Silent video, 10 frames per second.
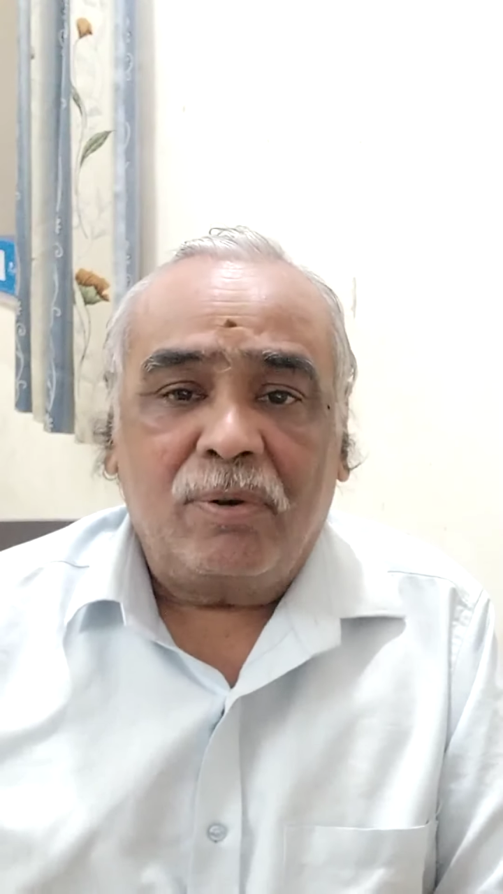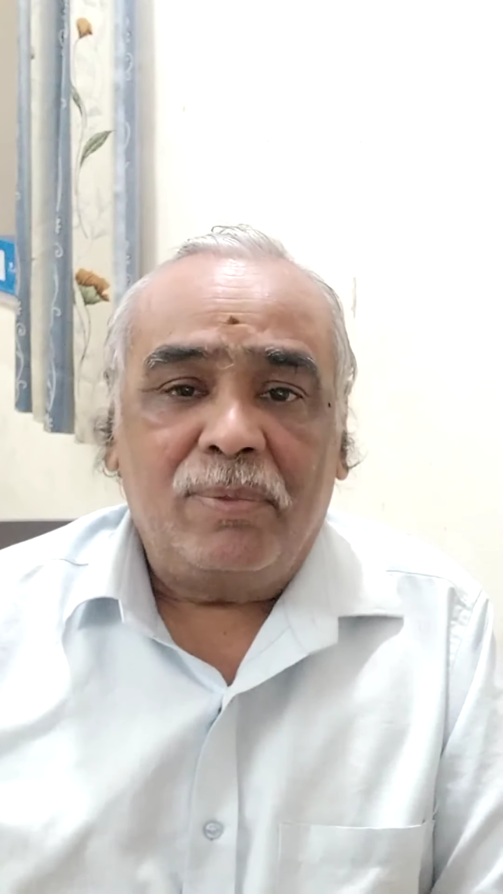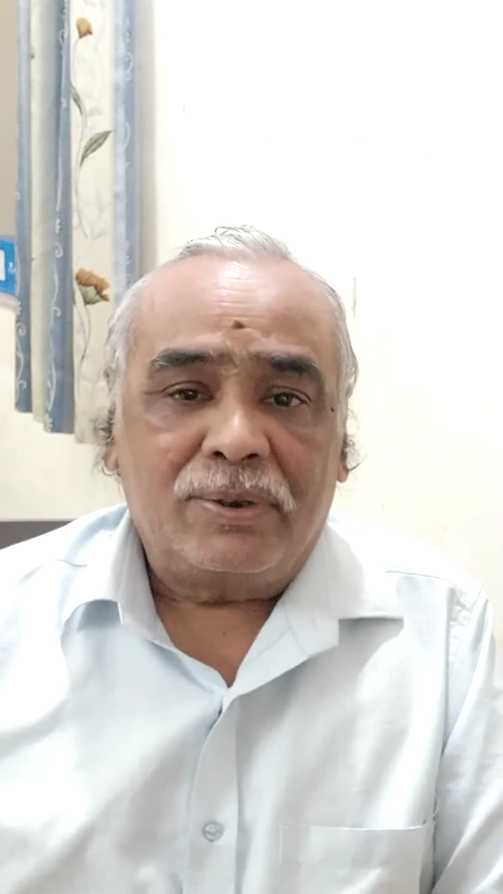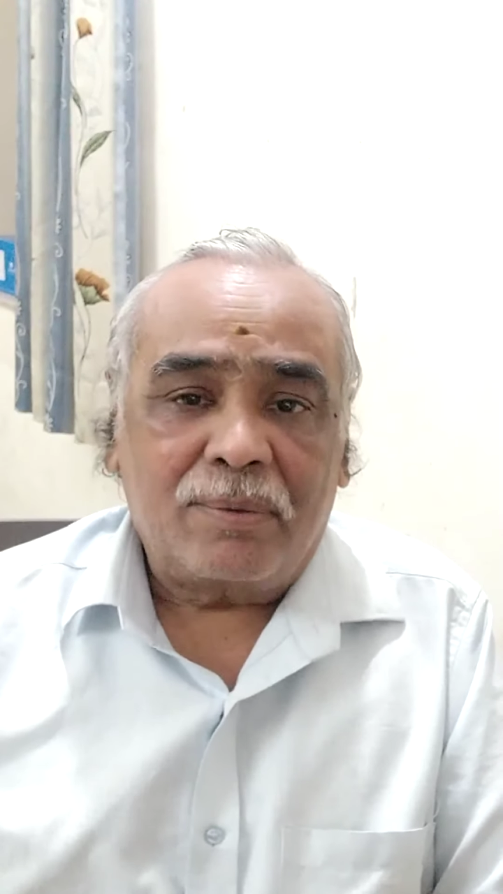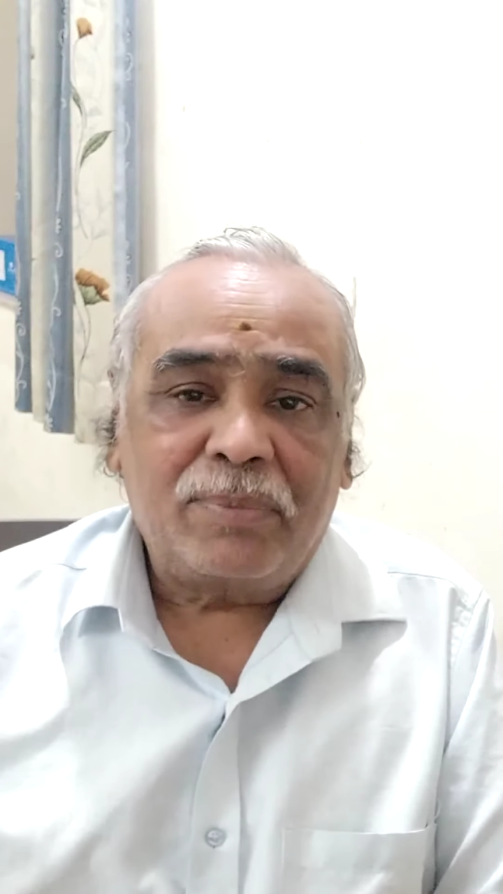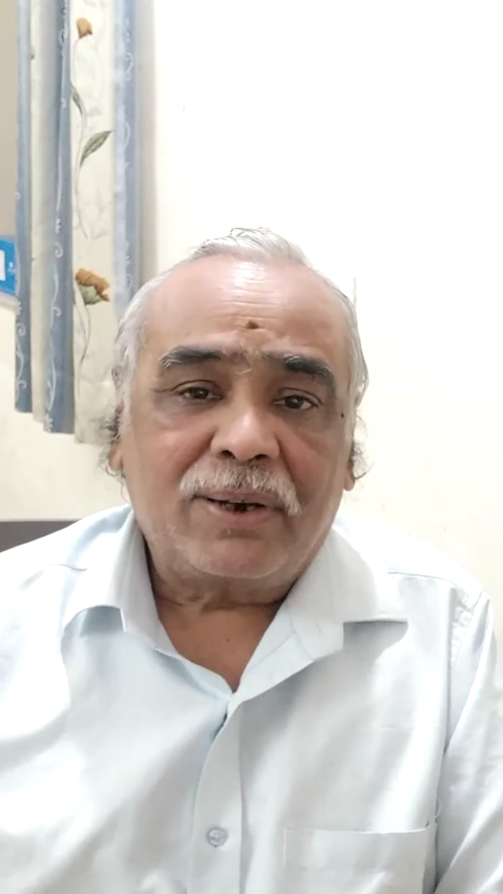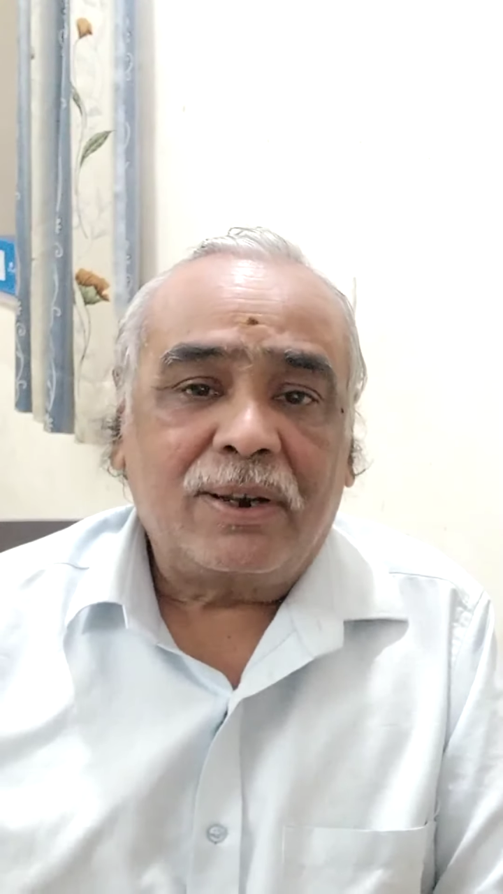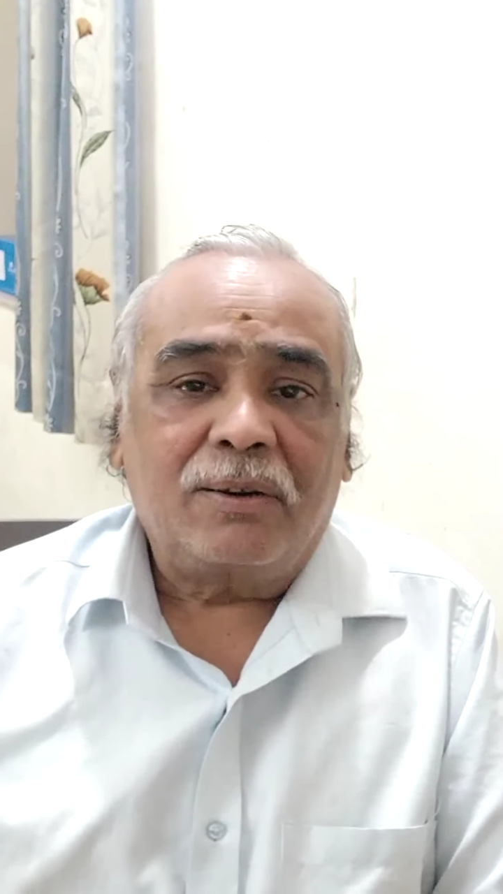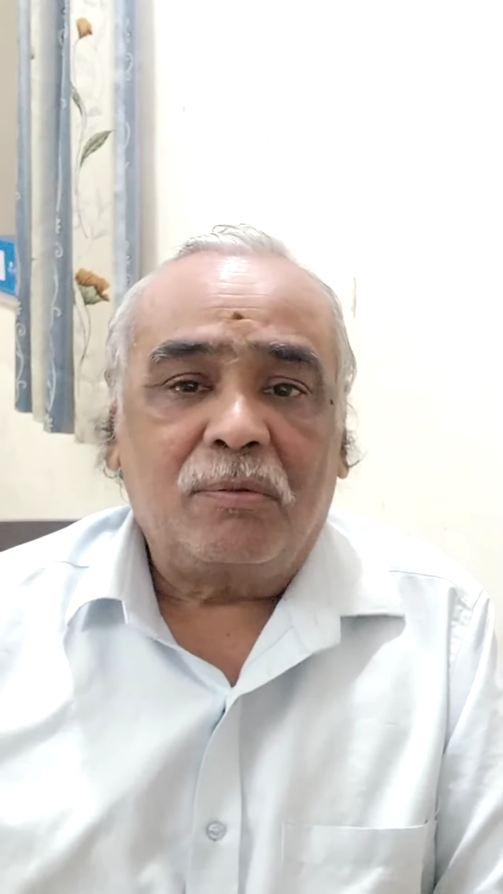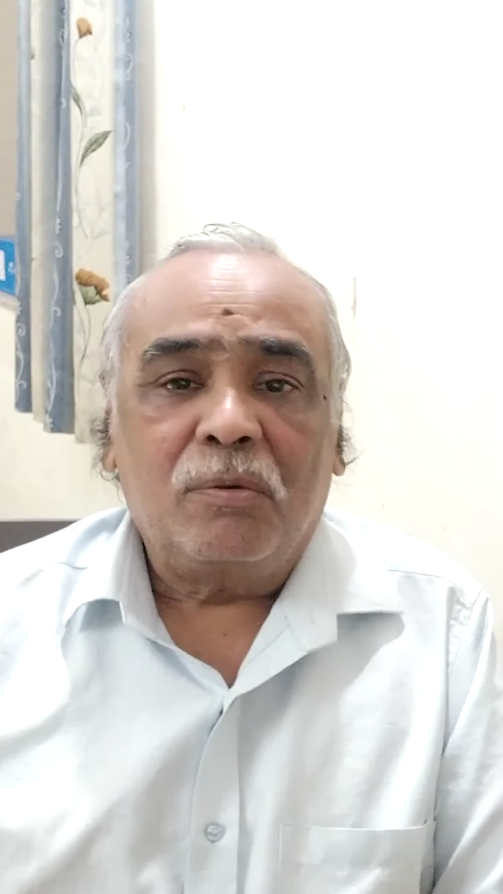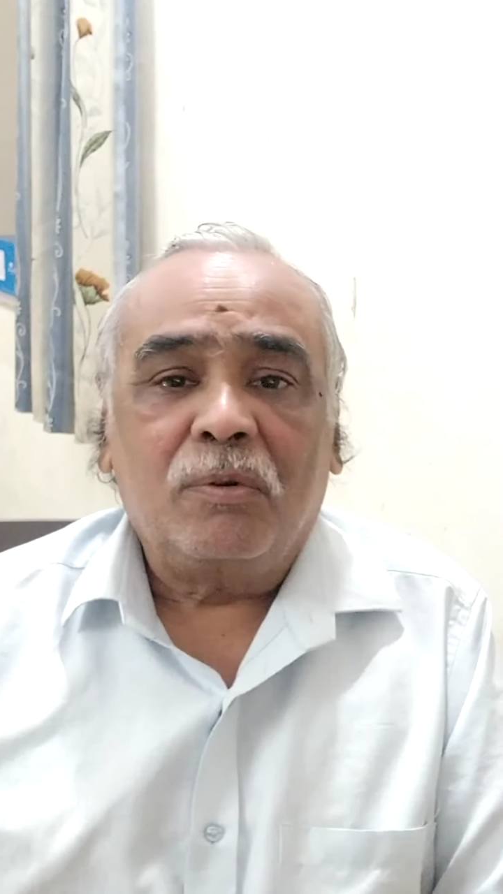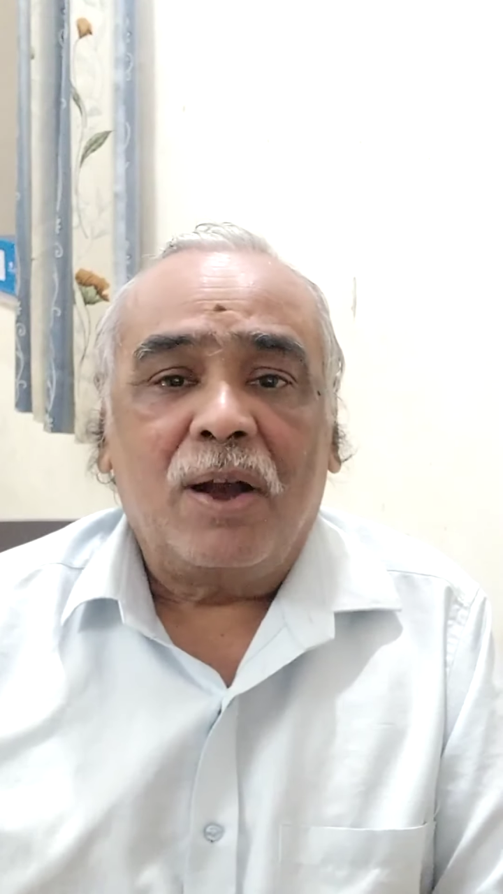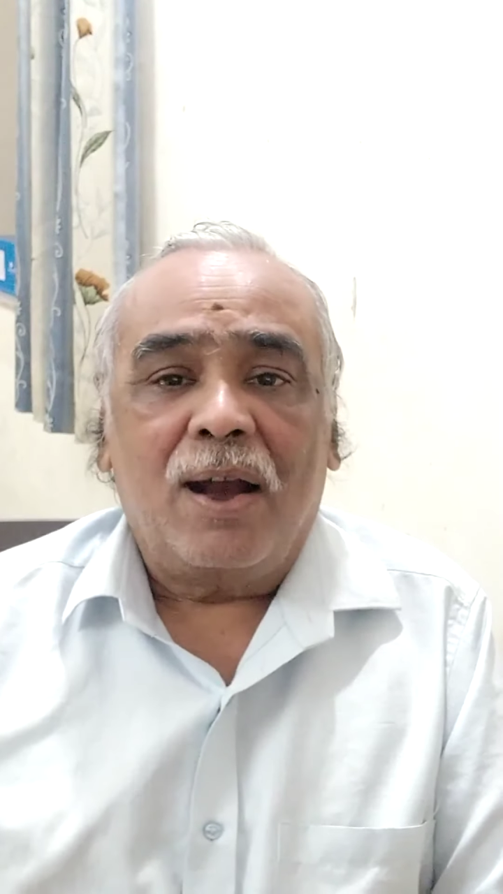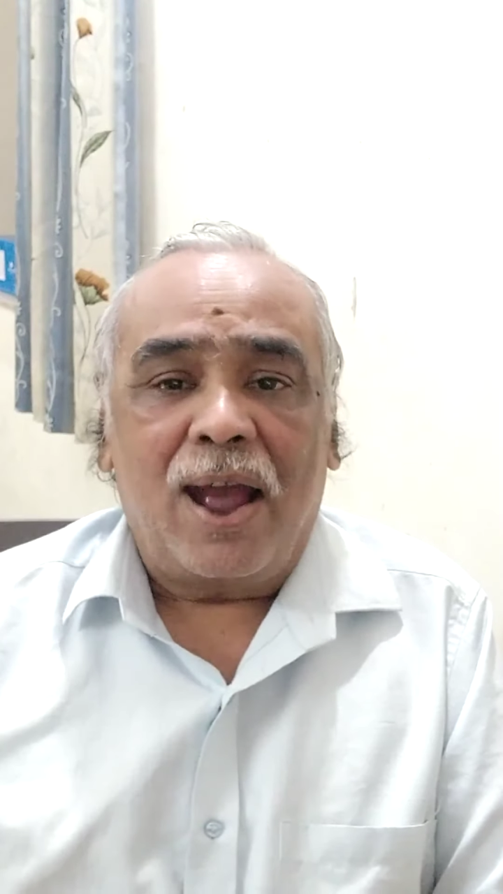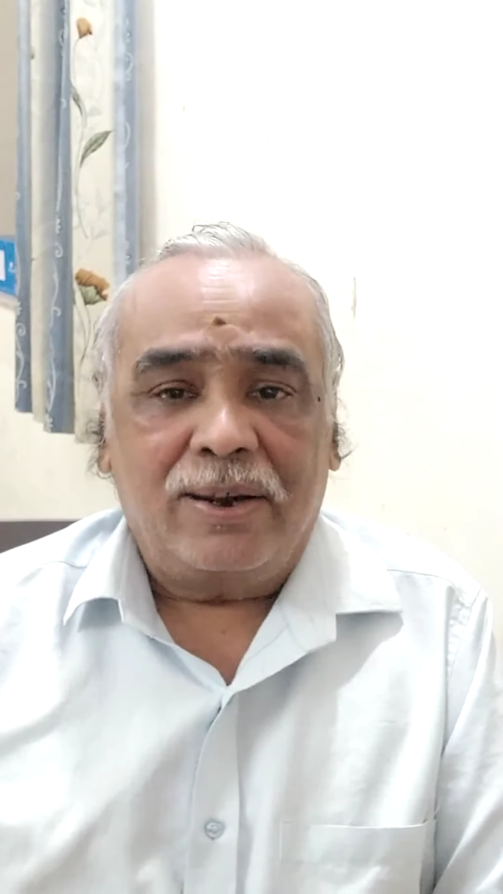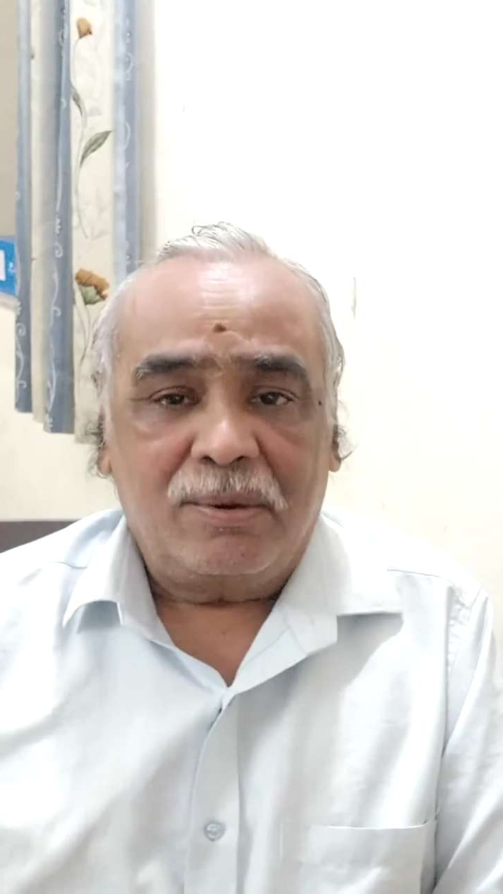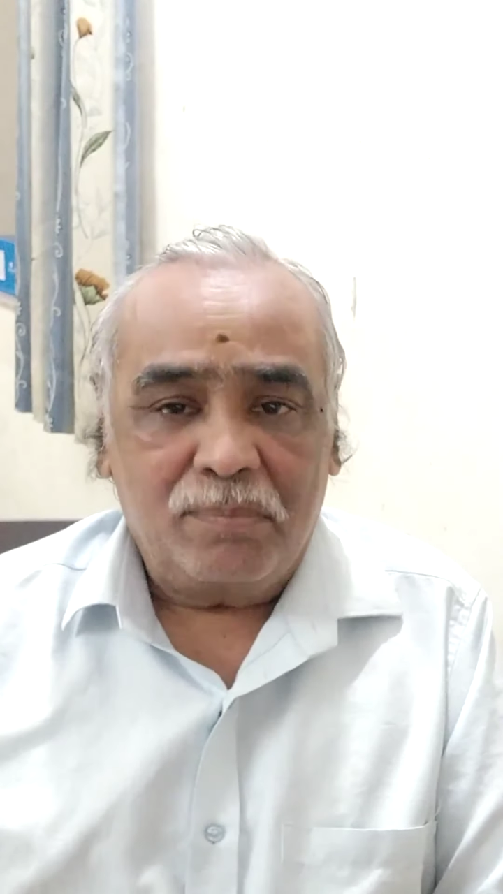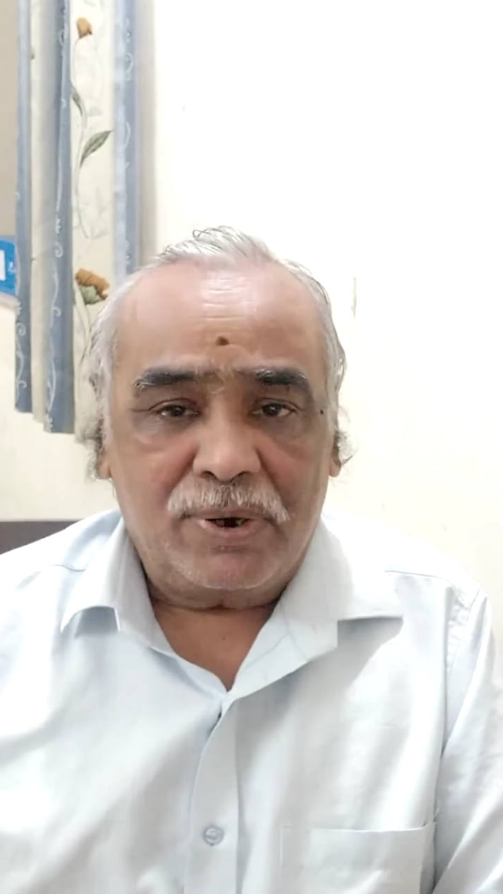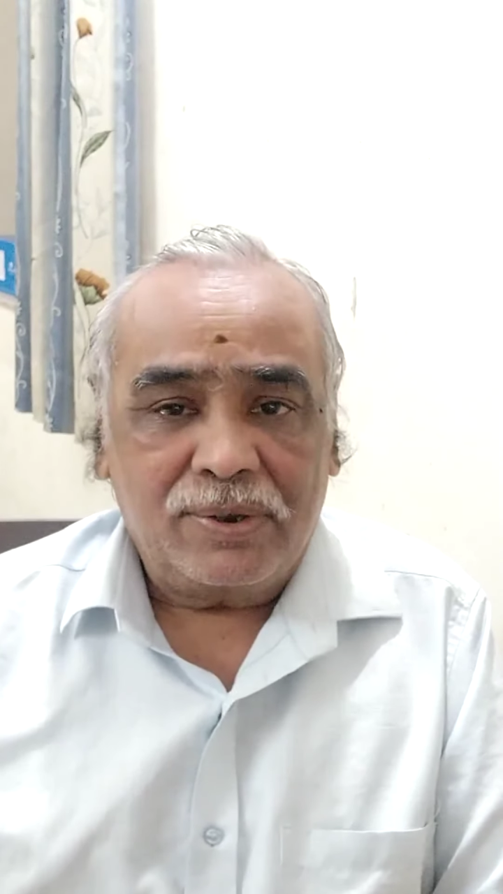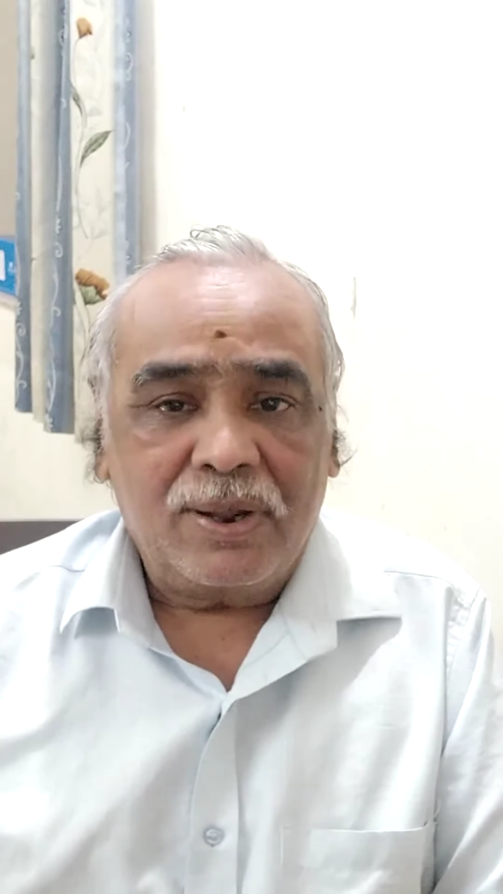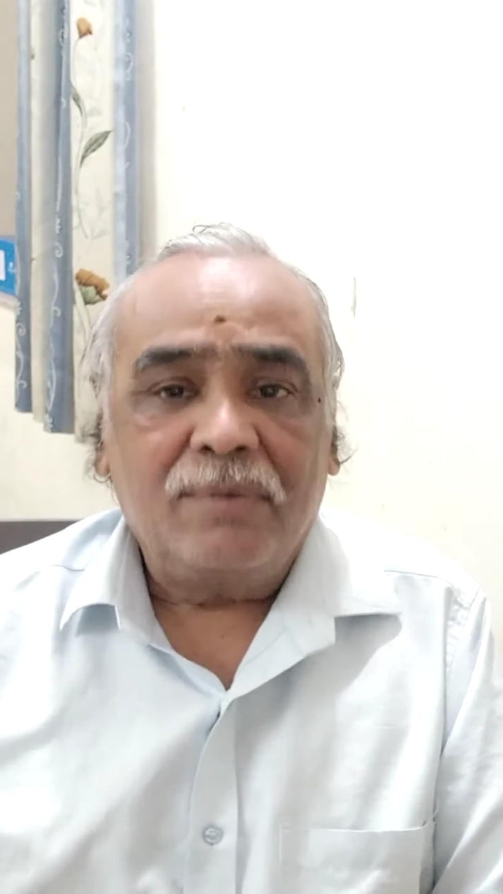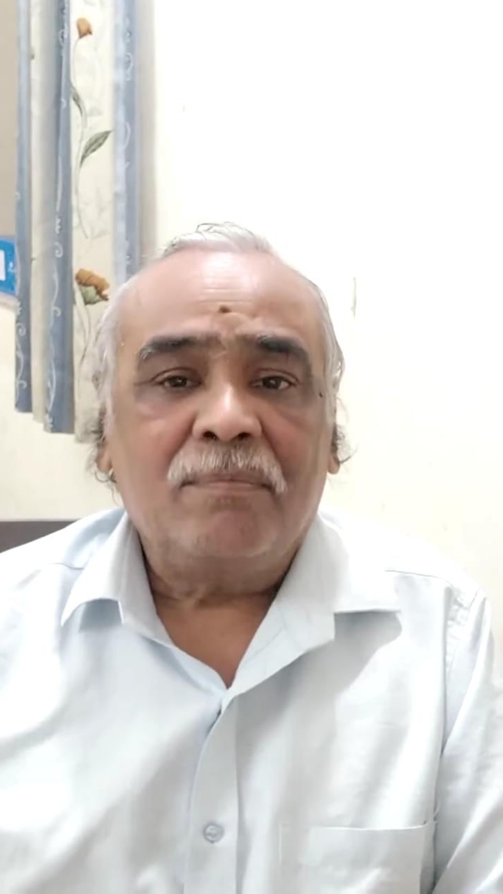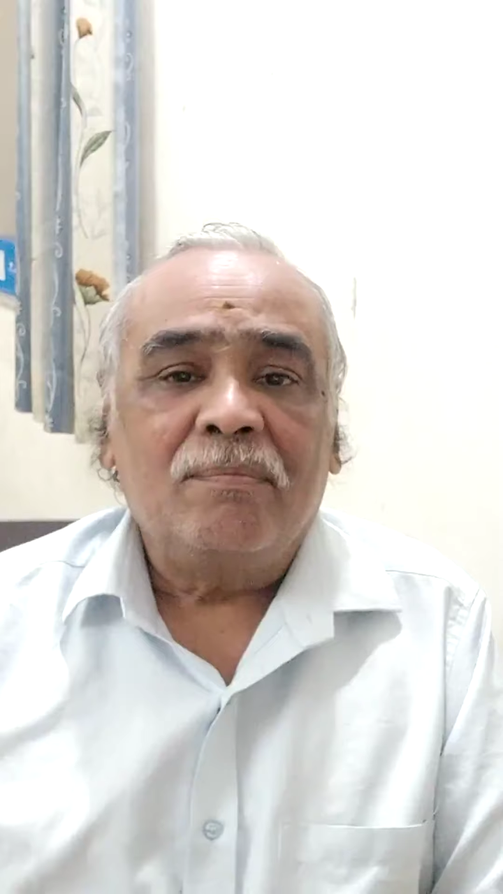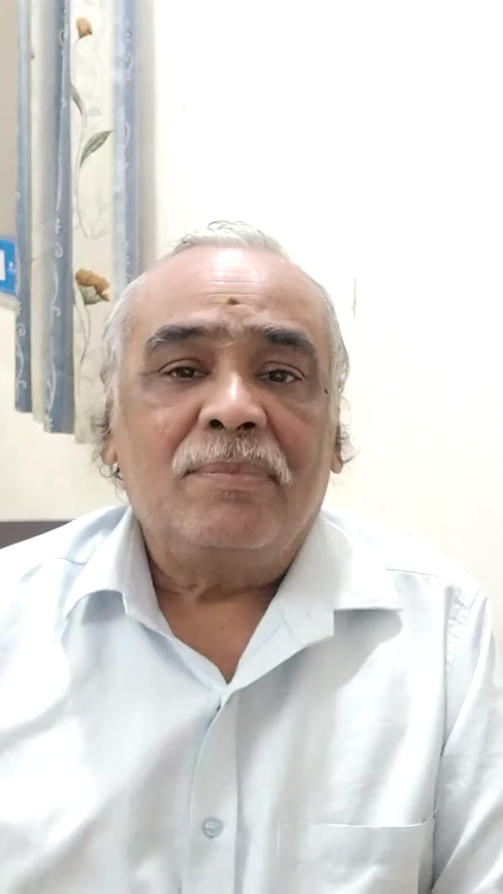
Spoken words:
will be subjected to high temperature